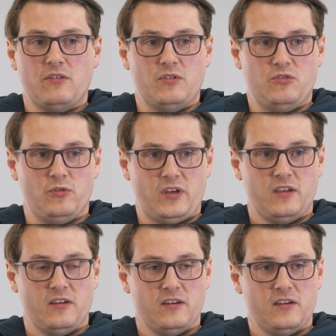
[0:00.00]
you enjoy.
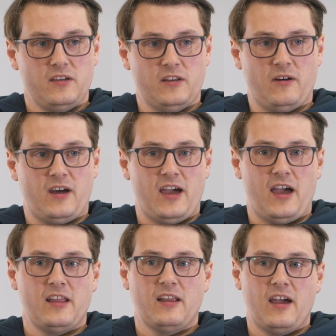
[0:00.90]

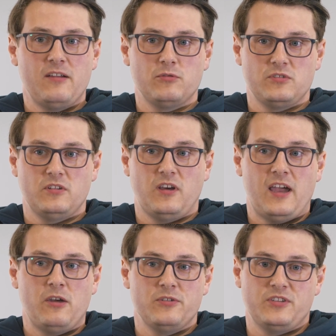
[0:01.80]
I
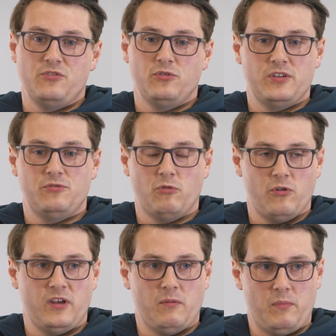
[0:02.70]
always enjoyed
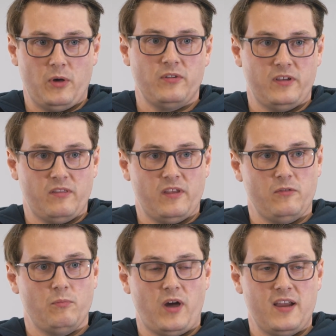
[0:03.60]
drawing and building and
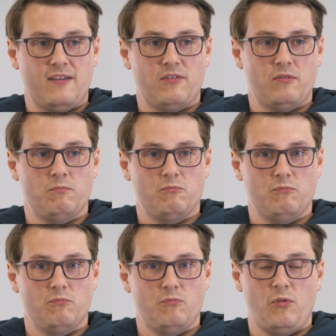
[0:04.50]
things, but I never
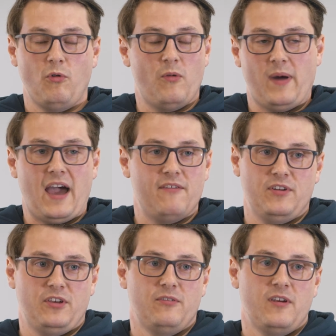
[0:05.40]
thought about
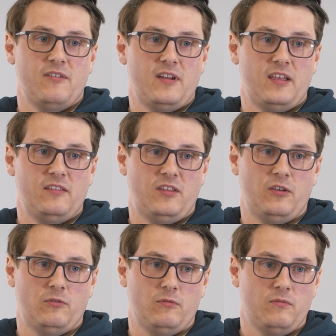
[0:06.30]
having a career in it
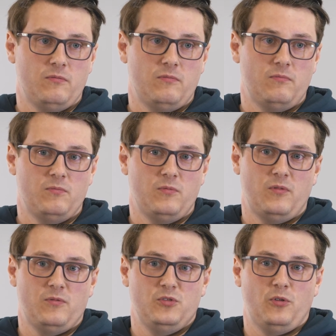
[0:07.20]
until
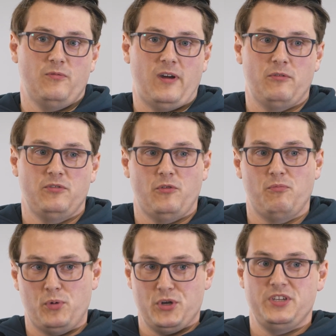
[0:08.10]
I was
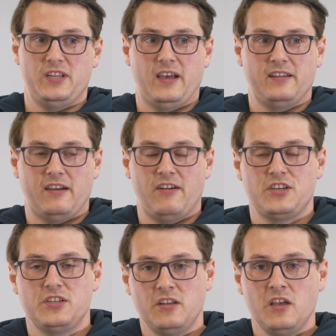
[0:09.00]
pushed in that
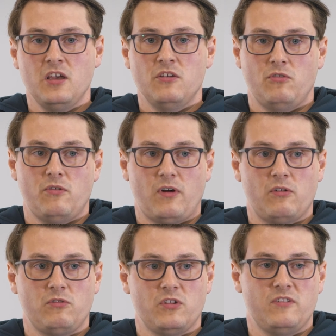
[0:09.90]
direction. So if I
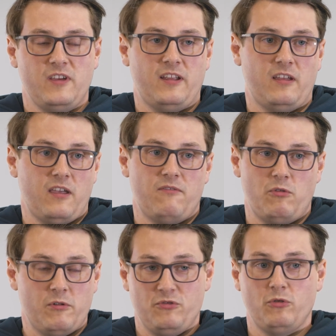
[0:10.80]
was going to say like, if
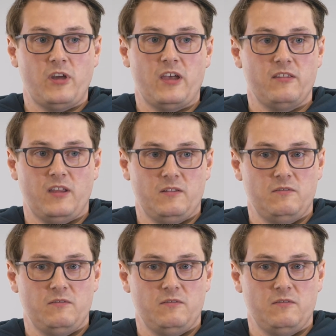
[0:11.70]
you enjoy it, then